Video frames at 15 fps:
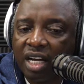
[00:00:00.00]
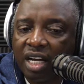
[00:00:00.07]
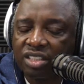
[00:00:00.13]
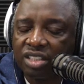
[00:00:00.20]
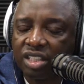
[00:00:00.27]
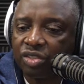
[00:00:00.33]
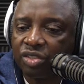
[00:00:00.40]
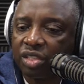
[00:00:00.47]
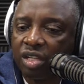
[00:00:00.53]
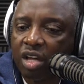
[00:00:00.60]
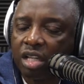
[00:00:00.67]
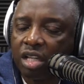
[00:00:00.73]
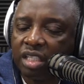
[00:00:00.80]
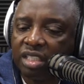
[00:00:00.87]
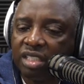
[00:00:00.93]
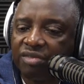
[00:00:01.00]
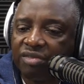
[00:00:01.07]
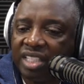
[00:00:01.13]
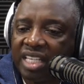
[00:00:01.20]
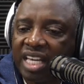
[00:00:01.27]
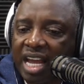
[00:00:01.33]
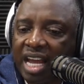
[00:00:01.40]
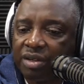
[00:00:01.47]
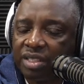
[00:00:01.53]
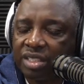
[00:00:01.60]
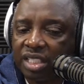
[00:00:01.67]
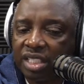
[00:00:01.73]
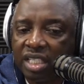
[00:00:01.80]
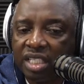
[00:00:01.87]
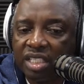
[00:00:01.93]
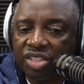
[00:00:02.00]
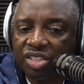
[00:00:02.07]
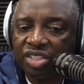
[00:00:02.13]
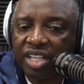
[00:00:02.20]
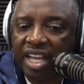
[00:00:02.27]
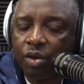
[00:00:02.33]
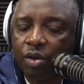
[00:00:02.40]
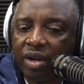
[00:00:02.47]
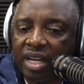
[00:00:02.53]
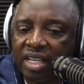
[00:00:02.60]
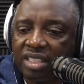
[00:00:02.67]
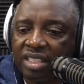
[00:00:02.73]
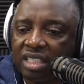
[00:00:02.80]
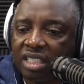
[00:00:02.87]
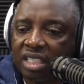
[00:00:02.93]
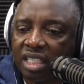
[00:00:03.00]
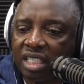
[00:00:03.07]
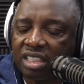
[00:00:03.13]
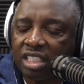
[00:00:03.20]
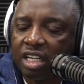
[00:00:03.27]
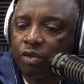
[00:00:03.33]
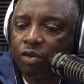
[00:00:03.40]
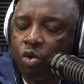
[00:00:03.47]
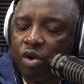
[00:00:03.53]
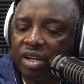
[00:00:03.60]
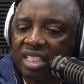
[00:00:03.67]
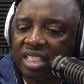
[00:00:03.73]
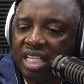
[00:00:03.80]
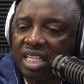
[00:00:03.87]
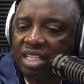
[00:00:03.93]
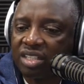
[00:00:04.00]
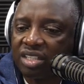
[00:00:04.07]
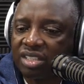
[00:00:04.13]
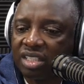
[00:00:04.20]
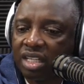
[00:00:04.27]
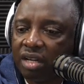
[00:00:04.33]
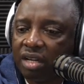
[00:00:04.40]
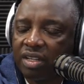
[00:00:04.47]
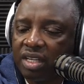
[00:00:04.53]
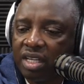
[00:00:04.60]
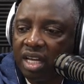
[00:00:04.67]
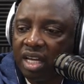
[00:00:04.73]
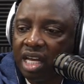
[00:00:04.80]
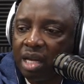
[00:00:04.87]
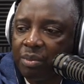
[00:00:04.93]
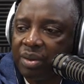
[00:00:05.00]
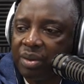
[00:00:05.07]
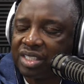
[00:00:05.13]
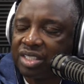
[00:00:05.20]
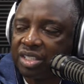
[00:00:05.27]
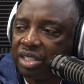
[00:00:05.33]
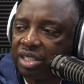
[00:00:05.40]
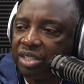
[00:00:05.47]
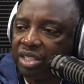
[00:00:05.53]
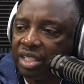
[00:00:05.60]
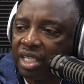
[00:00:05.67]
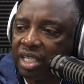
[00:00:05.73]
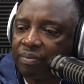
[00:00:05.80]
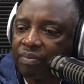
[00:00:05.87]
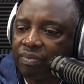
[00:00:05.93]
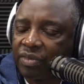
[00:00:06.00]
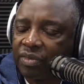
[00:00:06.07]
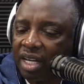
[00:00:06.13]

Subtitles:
Sister-in-law Linda V. Harris. She stayed away. She's self-quarantining herself, and maybe that's a good thing.